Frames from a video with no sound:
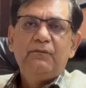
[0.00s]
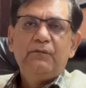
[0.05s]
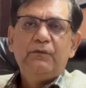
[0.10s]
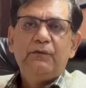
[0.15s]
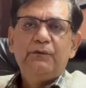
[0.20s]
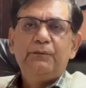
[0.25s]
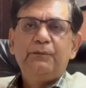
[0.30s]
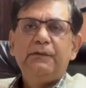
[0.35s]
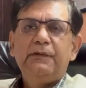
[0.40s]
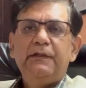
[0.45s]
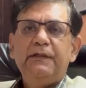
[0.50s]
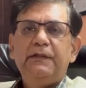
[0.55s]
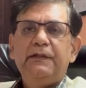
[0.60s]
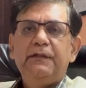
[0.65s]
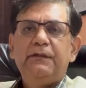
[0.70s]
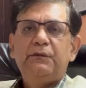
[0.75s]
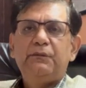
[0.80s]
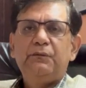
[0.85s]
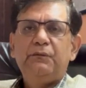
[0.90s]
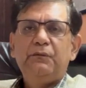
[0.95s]
would be
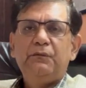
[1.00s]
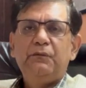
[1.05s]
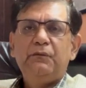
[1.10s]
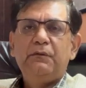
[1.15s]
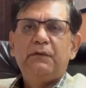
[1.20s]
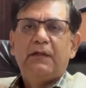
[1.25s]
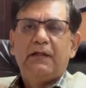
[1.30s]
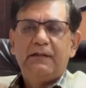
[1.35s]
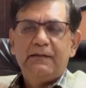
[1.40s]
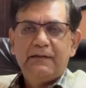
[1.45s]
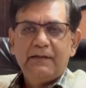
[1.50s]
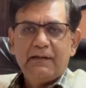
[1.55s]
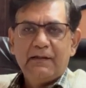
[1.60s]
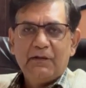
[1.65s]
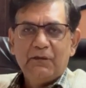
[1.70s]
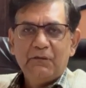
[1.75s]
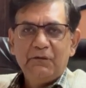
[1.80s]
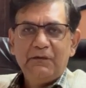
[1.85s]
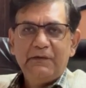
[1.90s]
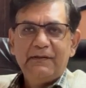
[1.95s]
to hunt
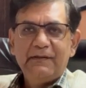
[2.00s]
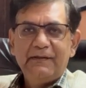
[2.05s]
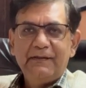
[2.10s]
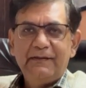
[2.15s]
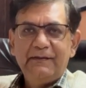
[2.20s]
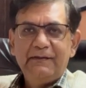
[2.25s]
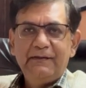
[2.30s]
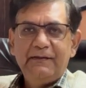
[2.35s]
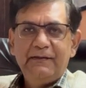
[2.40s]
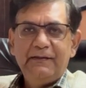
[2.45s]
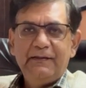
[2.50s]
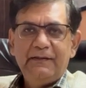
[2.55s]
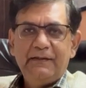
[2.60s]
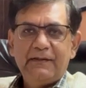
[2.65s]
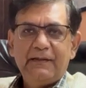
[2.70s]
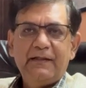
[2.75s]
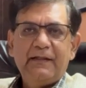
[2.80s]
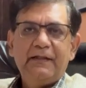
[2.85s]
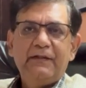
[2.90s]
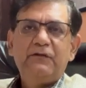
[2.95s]
around in the
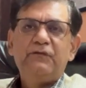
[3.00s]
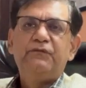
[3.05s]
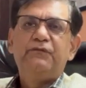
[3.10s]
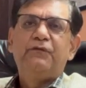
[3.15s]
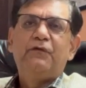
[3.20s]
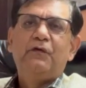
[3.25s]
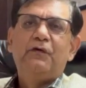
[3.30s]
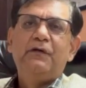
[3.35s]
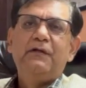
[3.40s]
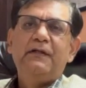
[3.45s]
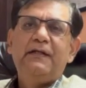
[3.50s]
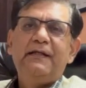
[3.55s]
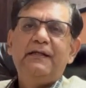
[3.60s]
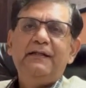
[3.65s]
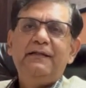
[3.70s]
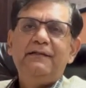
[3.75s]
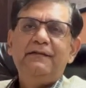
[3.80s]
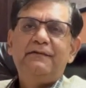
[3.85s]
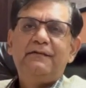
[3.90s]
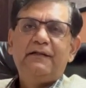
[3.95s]
internet for
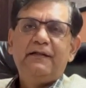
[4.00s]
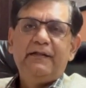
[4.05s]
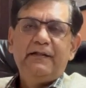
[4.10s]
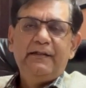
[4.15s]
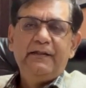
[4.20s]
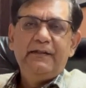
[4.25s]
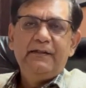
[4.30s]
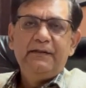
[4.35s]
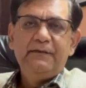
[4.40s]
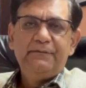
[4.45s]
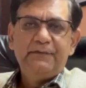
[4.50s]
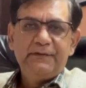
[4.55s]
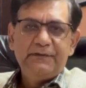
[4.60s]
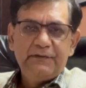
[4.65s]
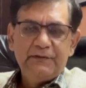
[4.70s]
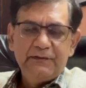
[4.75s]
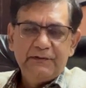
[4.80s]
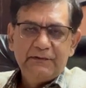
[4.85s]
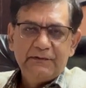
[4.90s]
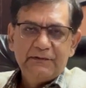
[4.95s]
any 3D
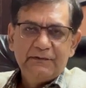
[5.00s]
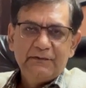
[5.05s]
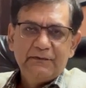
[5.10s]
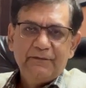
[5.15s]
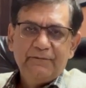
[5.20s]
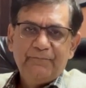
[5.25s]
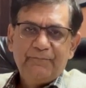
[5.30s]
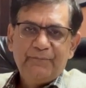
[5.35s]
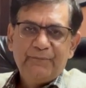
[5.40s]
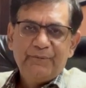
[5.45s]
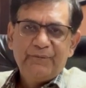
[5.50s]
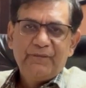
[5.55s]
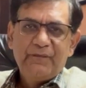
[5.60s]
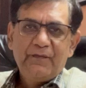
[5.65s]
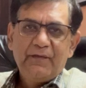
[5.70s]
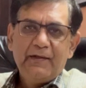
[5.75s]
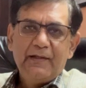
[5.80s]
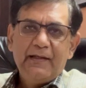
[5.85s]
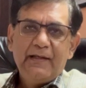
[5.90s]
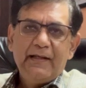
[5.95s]
images
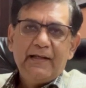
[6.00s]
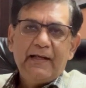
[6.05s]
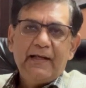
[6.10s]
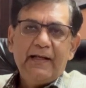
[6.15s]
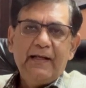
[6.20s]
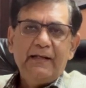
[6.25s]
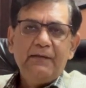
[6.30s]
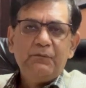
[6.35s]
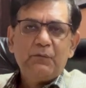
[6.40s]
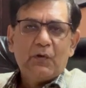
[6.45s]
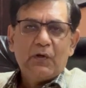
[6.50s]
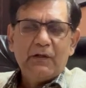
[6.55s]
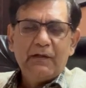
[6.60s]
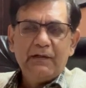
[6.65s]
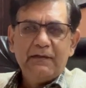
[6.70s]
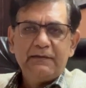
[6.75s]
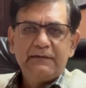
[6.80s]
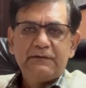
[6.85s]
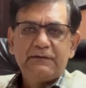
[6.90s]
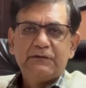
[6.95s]
and
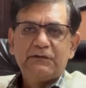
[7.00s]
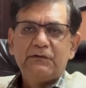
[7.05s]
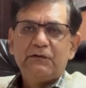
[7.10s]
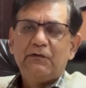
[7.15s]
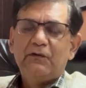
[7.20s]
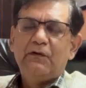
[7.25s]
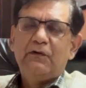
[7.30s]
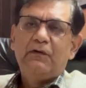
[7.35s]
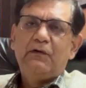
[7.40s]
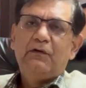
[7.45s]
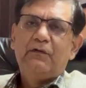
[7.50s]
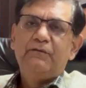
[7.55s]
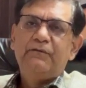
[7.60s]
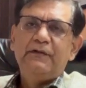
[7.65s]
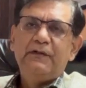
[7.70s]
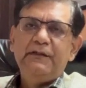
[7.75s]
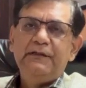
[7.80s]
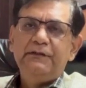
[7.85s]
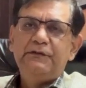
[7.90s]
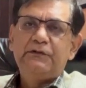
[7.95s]
models
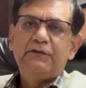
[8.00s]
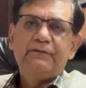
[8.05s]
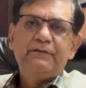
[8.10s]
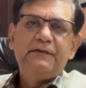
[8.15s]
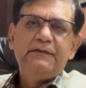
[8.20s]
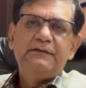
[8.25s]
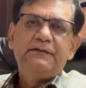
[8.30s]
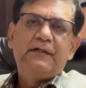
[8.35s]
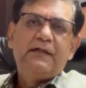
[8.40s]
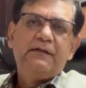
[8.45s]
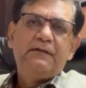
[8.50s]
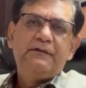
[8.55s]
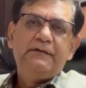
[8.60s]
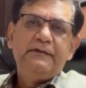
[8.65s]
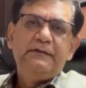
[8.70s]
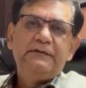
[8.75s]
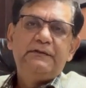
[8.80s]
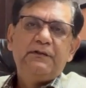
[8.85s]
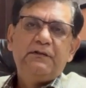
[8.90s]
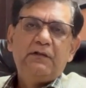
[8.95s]
of each of these
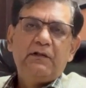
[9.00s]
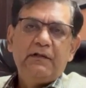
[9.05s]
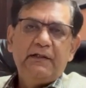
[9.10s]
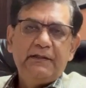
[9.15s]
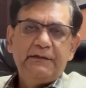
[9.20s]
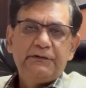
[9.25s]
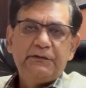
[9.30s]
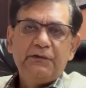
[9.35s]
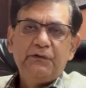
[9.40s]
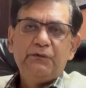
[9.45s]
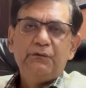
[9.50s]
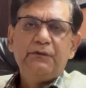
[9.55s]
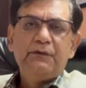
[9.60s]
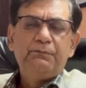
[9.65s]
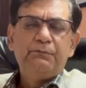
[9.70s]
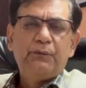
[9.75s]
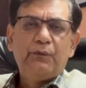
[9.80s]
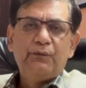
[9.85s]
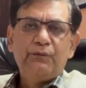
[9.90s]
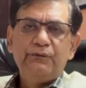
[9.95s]
arteries in relation to the
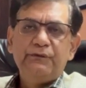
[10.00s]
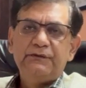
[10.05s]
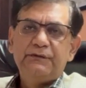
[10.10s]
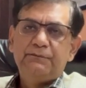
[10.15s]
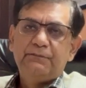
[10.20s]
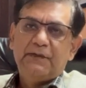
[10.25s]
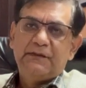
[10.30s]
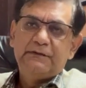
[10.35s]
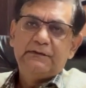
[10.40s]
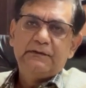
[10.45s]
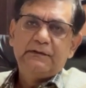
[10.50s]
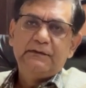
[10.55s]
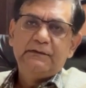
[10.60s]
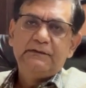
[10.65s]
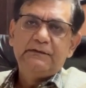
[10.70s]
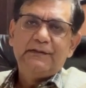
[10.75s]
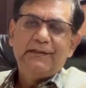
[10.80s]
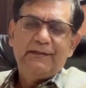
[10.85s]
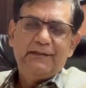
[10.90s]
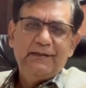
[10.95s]
bones,
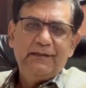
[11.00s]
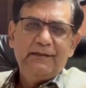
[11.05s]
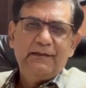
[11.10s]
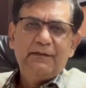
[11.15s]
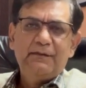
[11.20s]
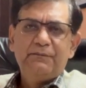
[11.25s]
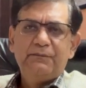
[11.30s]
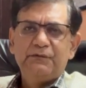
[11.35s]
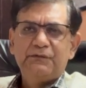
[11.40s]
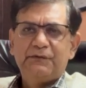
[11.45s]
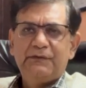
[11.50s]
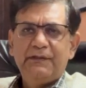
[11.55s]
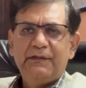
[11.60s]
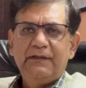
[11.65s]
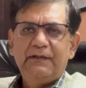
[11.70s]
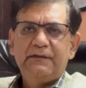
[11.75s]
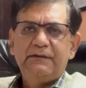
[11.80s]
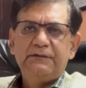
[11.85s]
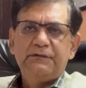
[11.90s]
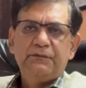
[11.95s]
muscles, anterior,
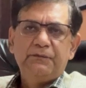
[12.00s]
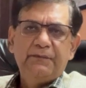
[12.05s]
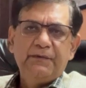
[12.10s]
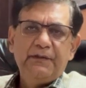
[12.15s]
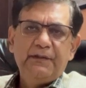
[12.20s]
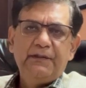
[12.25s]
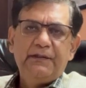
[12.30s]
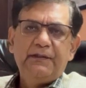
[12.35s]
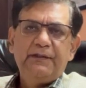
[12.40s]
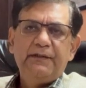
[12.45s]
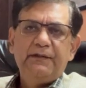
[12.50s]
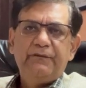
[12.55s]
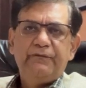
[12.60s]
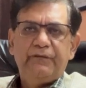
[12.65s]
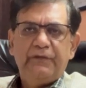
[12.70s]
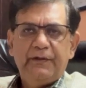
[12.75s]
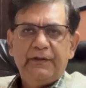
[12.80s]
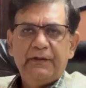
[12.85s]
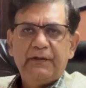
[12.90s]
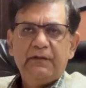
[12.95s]
posterior, superior,
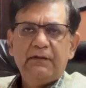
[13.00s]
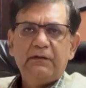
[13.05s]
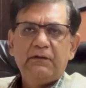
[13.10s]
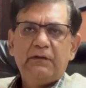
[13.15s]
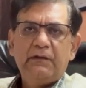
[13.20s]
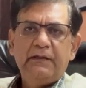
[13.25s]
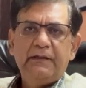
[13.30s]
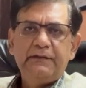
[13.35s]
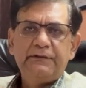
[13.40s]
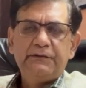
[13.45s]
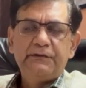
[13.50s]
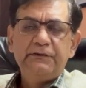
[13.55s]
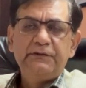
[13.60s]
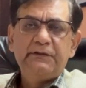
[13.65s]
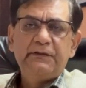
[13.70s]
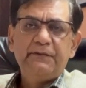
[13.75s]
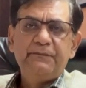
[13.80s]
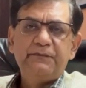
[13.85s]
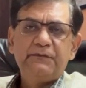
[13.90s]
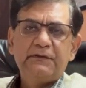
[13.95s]
inferior
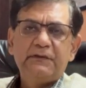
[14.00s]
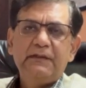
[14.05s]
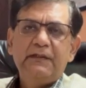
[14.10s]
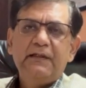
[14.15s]
relationships.